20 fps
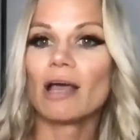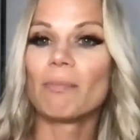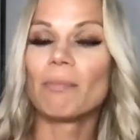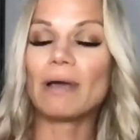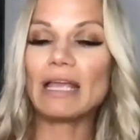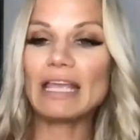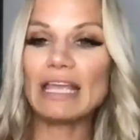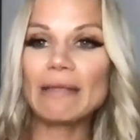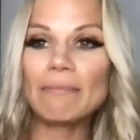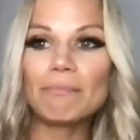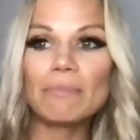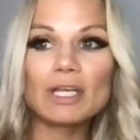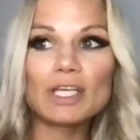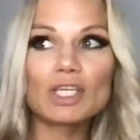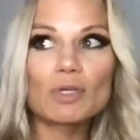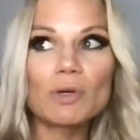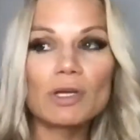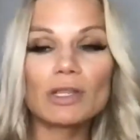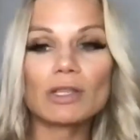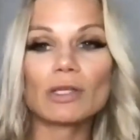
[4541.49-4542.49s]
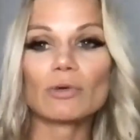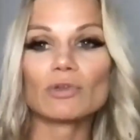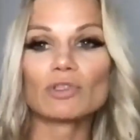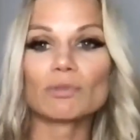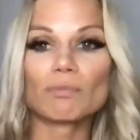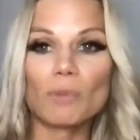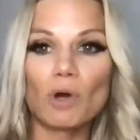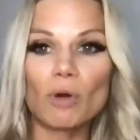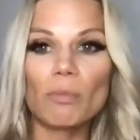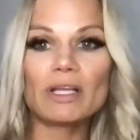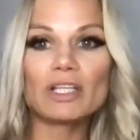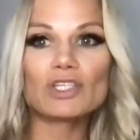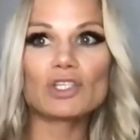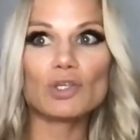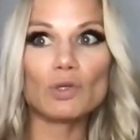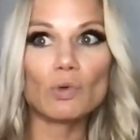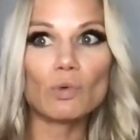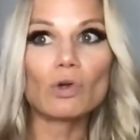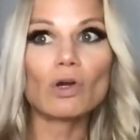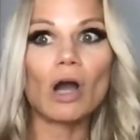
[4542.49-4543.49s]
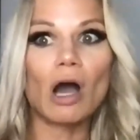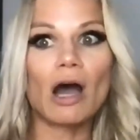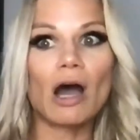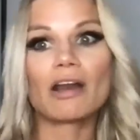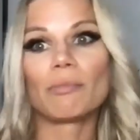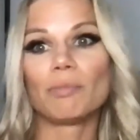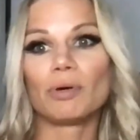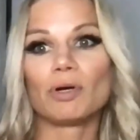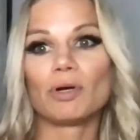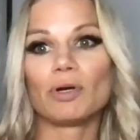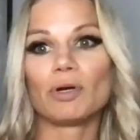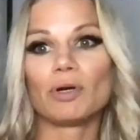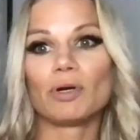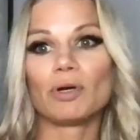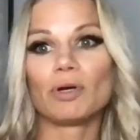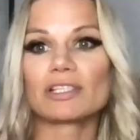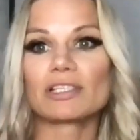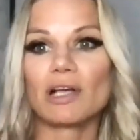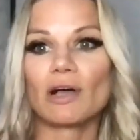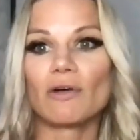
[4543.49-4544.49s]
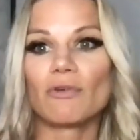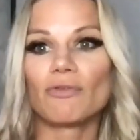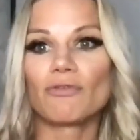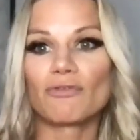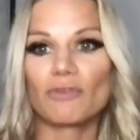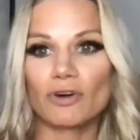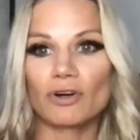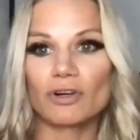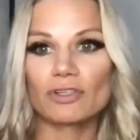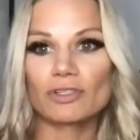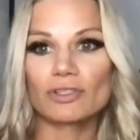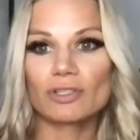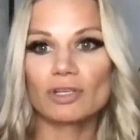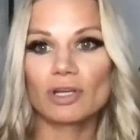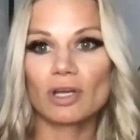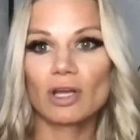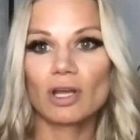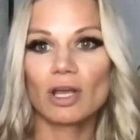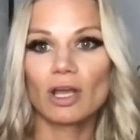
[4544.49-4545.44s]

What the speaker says: But in between those moments, you got to put yourself first.